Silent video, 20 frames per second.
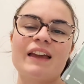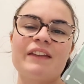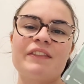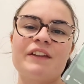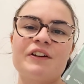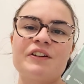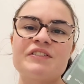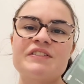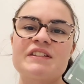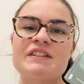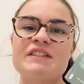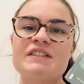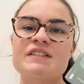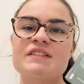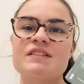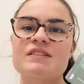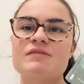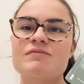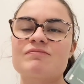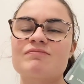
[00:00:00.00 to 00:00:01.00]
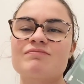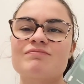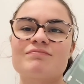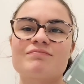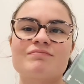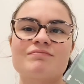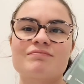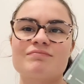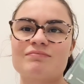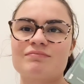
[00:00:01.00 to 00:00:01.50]
And there's this
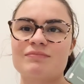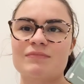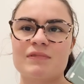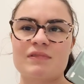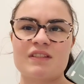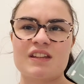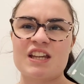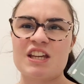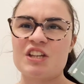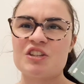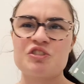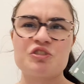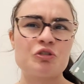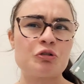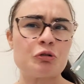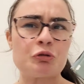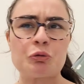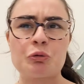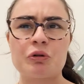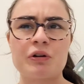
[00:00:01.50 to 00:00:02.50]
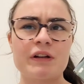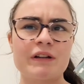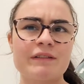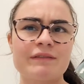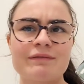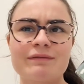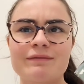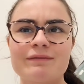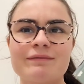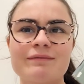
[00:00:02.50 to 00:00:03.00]

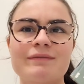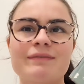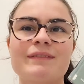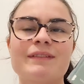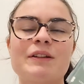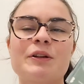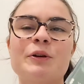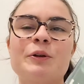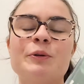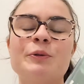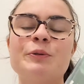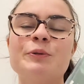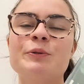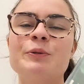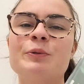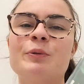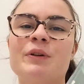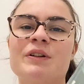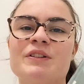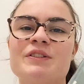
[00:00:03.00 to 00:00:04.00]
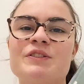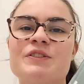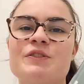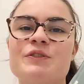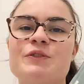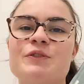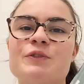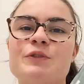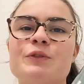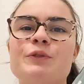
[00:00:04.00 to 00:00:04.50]
historian who
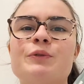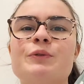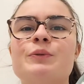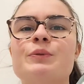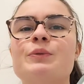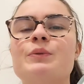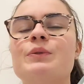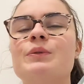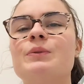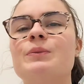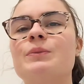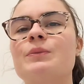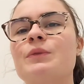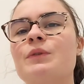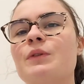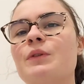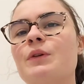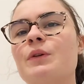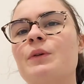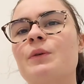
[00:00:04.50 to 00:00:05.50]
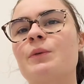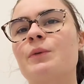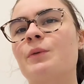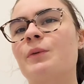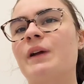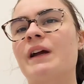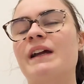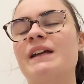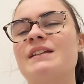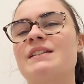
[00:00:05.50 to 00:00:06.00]
wants to
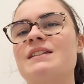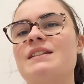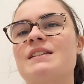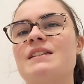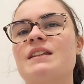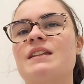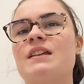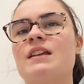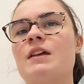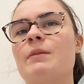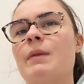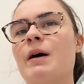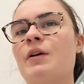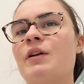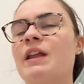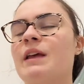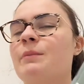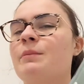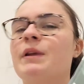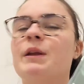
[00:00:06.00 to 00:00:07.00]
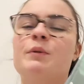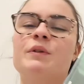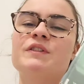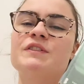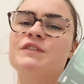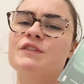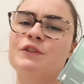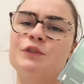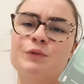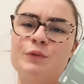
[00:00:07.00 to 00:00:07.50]
write about him, but he
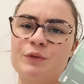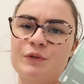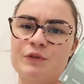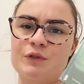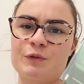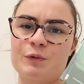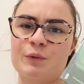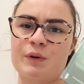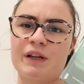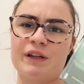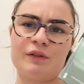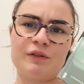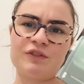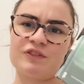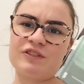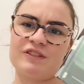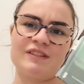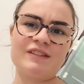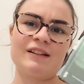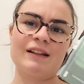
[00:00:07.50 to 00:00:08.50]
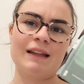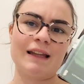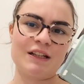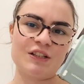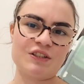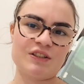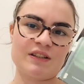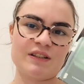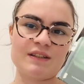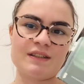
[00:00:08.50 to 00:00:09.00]
wants the true story, not just the
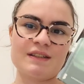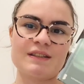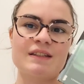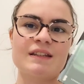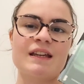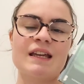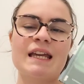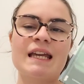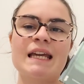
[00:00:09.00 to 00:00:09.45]
legends.